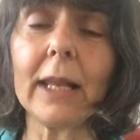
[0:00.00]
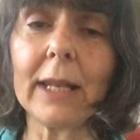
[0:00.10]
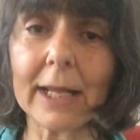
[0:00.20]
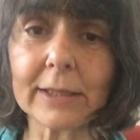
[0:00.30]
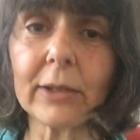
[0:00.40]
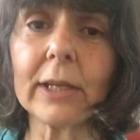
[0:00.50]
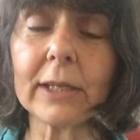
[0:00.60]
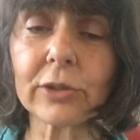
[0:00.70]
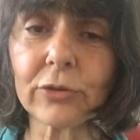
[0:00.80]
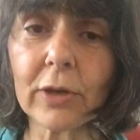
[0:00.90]
letter and
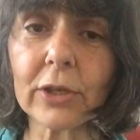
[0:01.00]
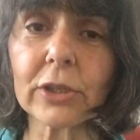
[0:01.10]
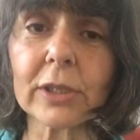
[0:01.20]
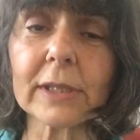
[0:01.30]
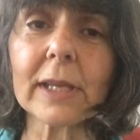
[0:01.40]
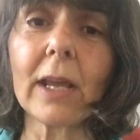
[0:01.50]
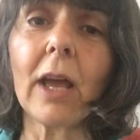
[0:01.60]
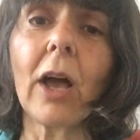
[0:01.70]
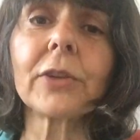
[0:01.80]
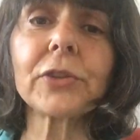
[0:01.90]
instructions
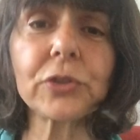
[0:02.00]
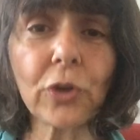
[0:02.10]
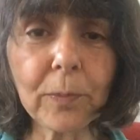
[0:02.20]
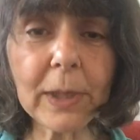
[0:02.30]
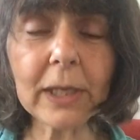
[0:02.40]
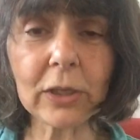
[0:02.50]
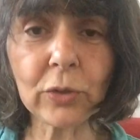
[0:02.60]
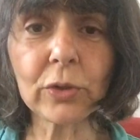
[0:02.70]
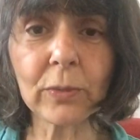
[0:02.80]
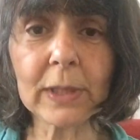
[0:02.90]
are stopping
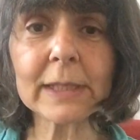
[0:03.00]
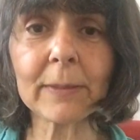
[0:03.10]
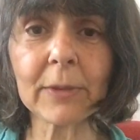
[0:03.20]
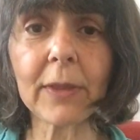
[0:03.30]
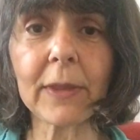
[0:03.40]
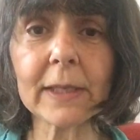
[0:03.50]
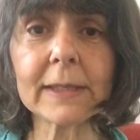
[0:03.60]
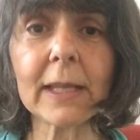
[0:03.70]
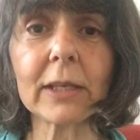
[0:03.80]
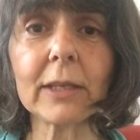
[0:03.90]
you doing some of the
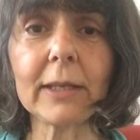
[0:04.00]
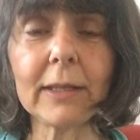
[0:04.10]
things that